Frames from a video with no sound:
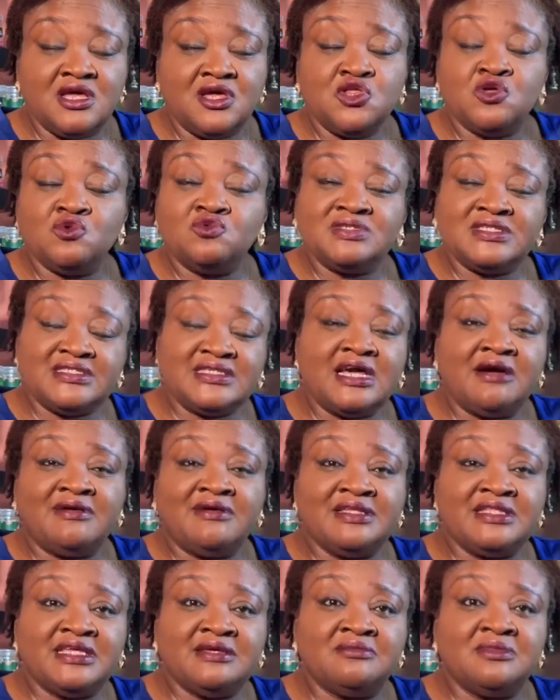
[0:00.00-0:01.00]
You won't see
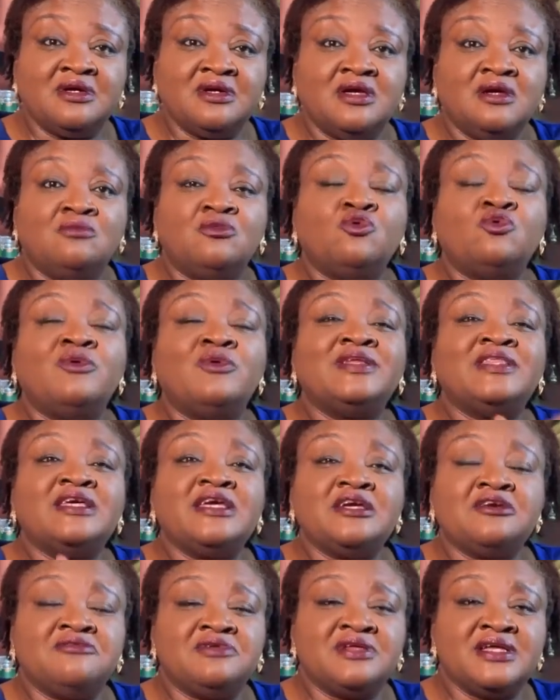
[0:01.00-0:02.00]
our name, but we were the
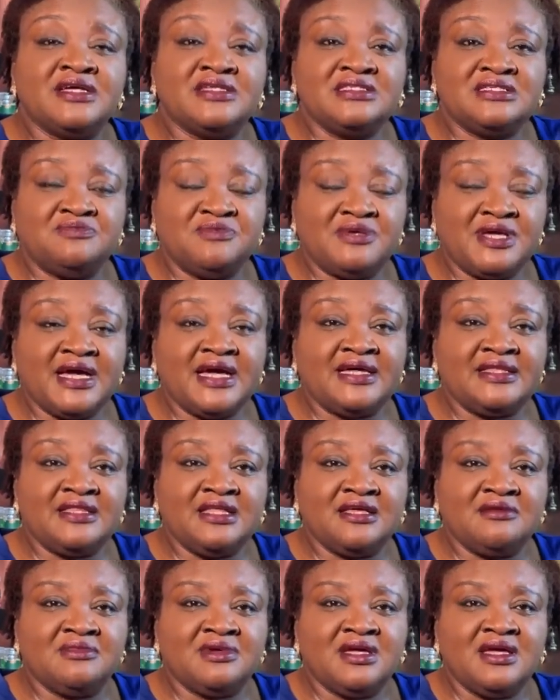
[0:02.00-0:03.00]
ingredients behind
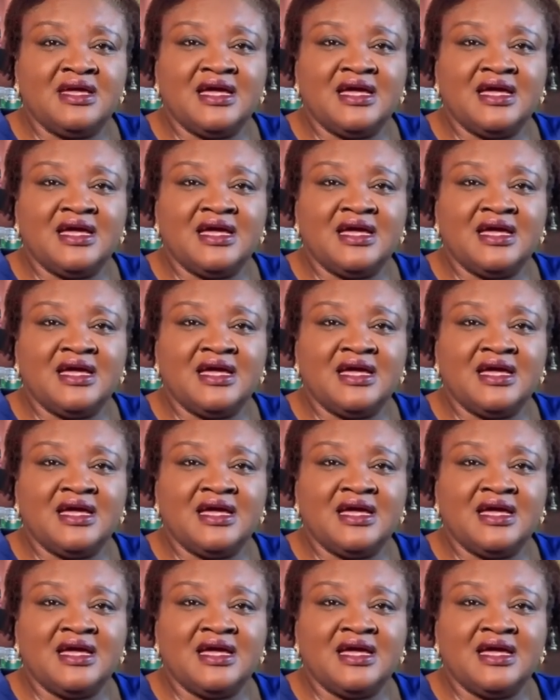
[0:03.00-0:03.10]
them,